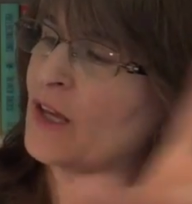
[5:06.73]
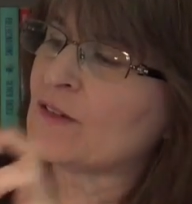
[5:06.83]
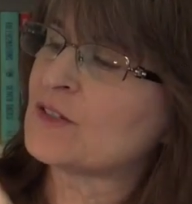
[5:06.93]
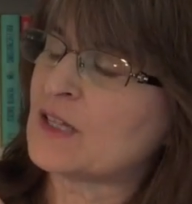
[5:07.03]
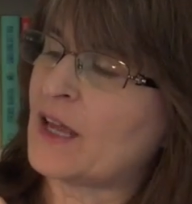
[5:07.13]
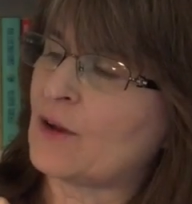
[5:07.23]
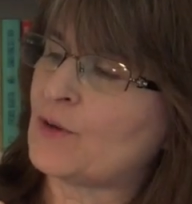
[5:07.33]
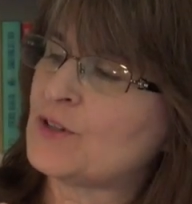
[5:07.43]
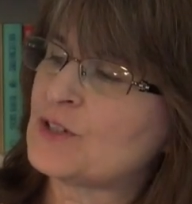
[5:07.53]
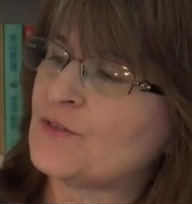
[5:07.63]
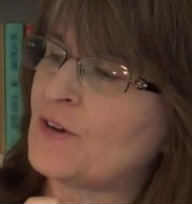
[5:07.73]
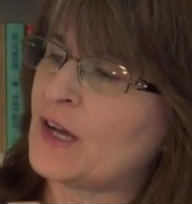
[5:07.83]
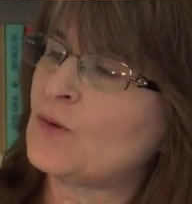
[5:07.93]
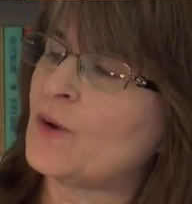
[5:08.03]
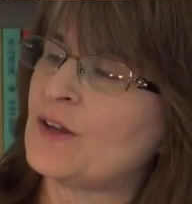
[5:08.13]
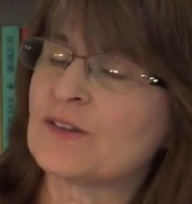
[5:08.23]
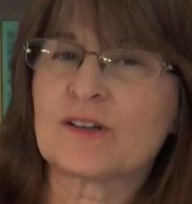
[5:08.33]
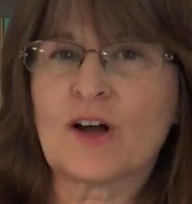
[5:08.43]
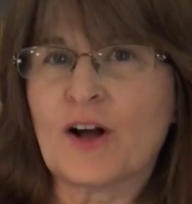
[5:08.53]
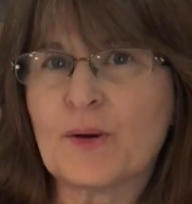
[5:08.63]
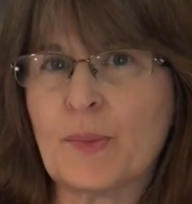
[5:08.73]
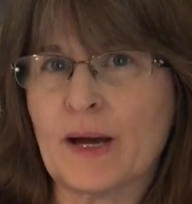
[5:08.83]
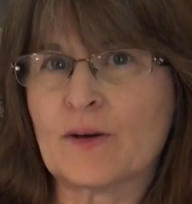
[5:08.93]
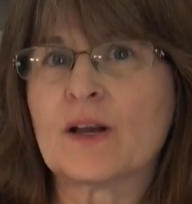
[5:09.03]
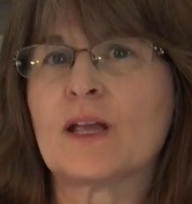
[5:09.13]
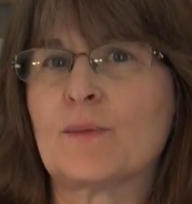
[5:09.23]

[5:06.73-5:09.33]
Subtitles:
English language to find ways to talk about